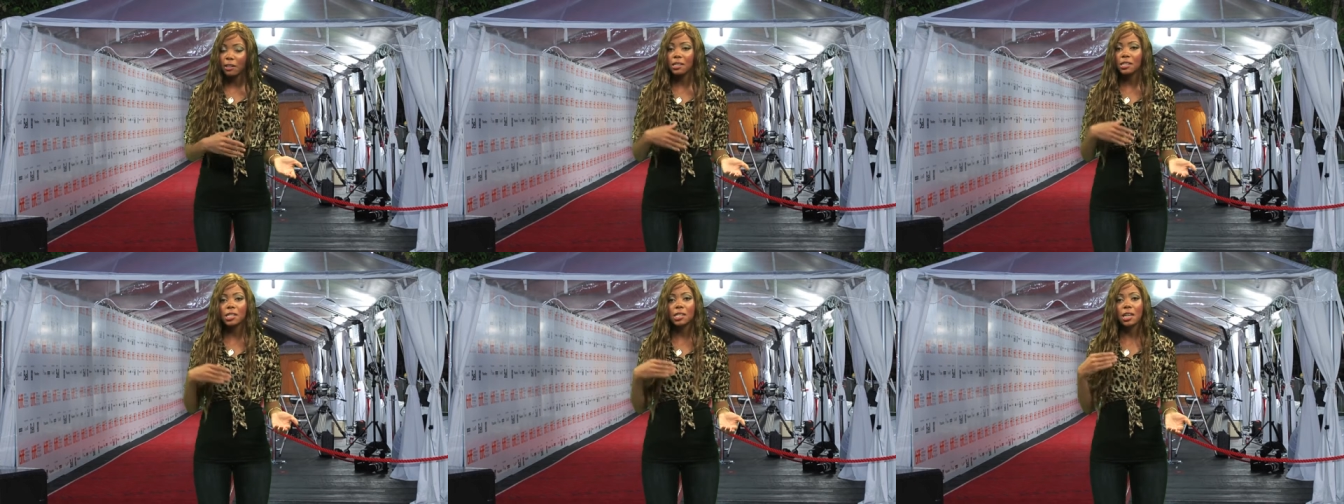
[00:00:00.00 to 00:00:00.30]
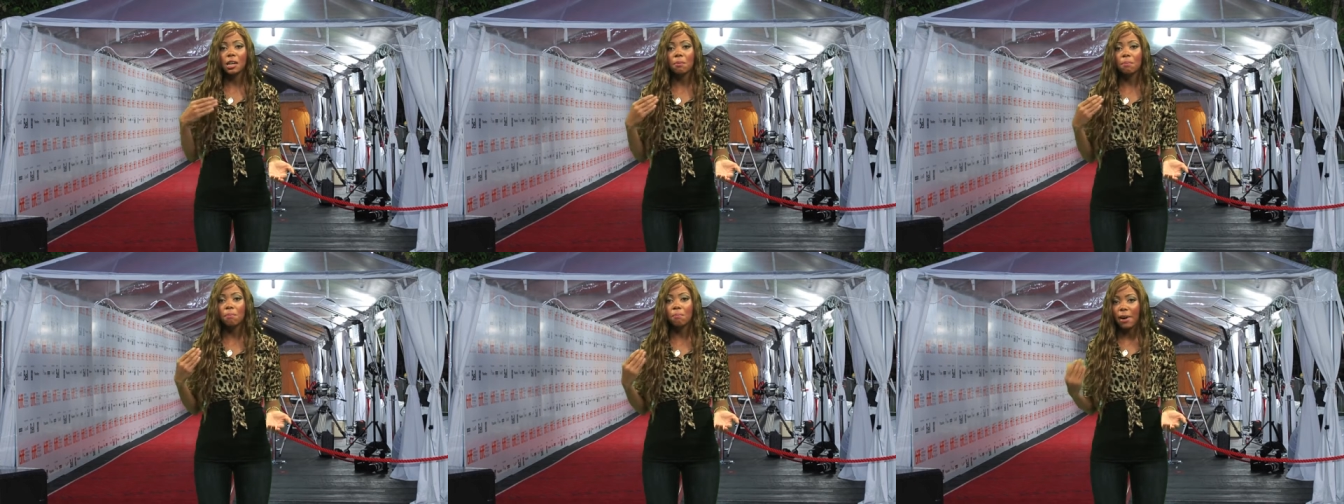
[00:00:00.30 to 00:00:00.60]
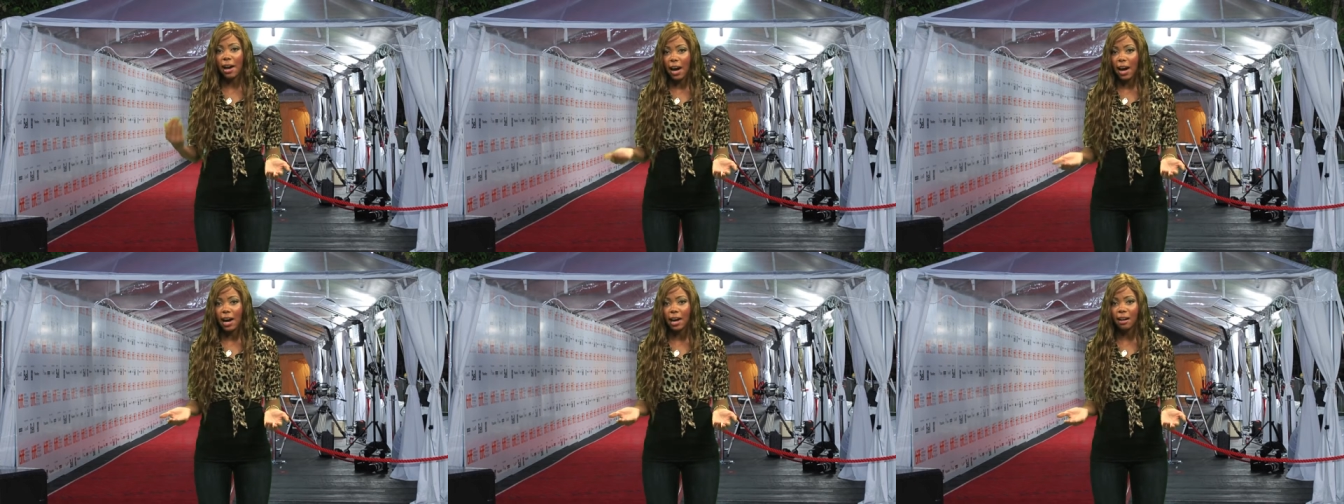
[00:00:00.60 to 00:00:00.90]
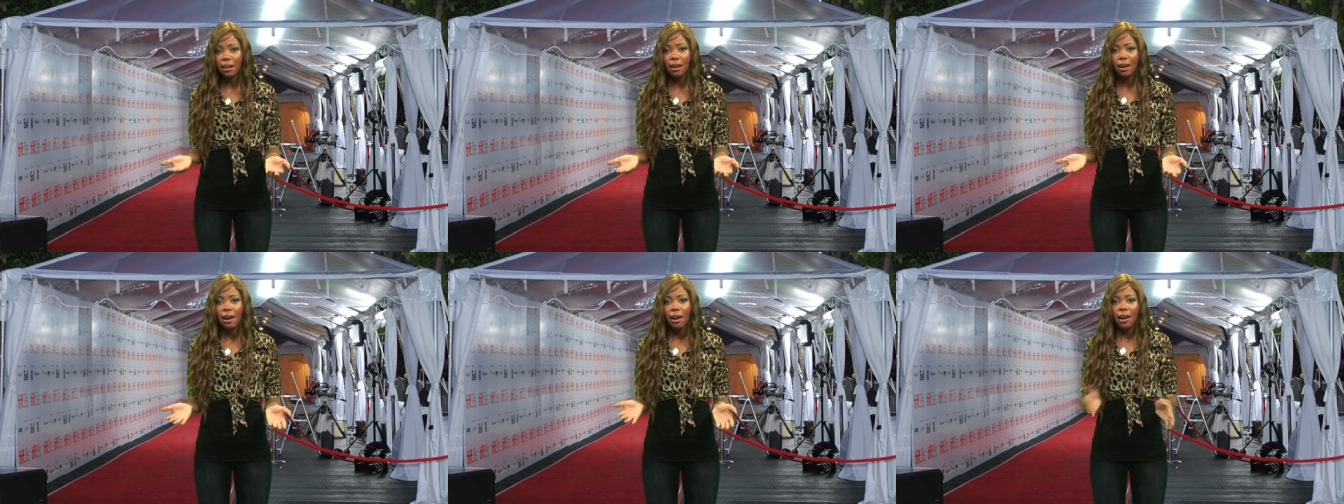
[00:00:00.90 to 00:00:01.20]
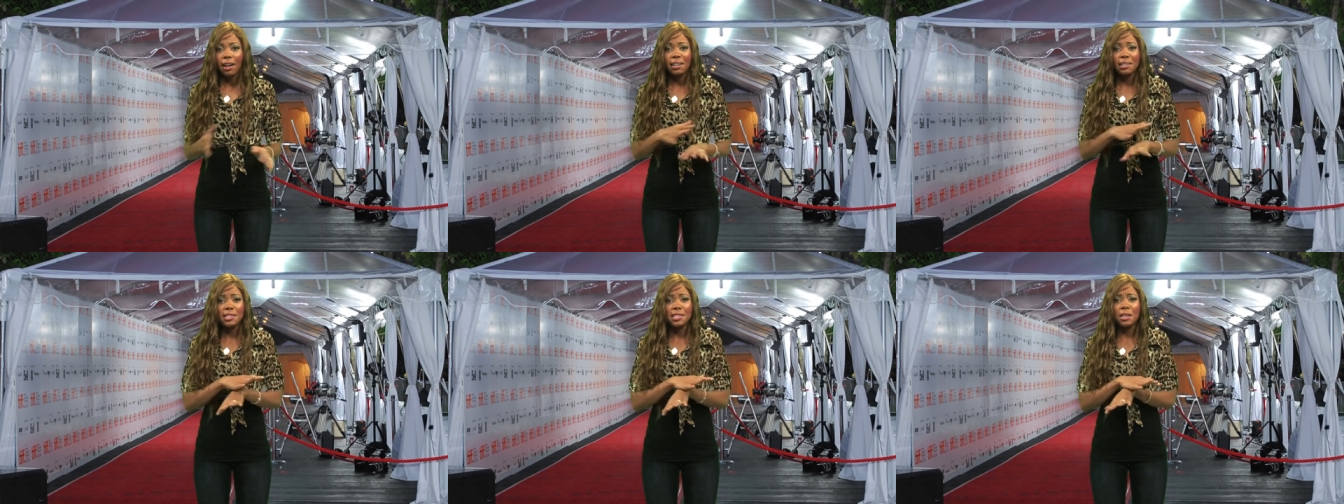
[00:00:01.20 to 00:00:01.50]
some bad,
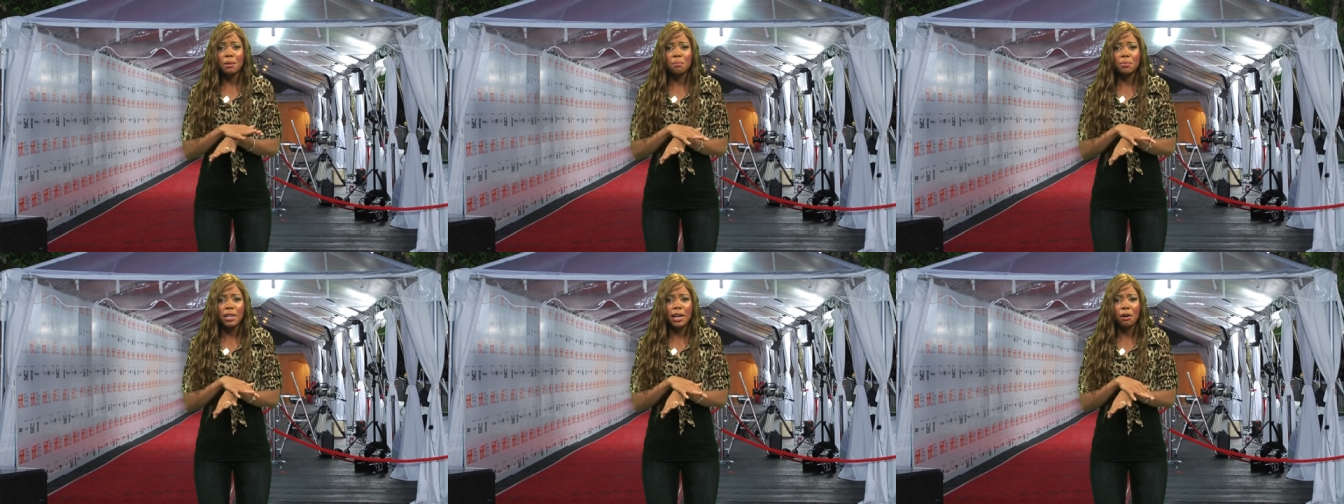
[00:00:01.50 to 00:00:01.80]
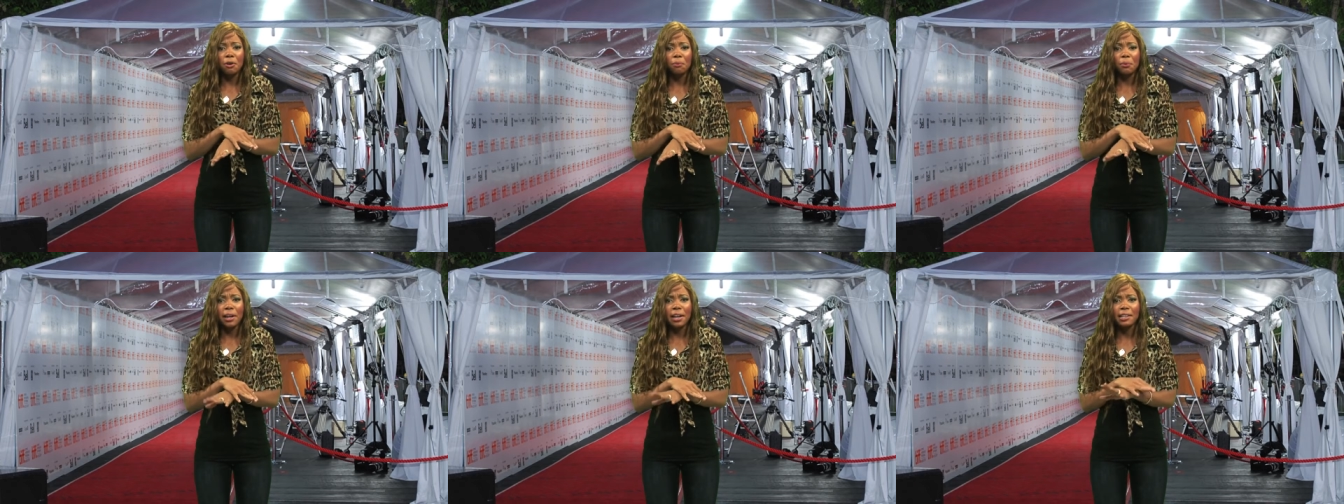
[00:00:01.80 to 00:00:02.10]
and some downright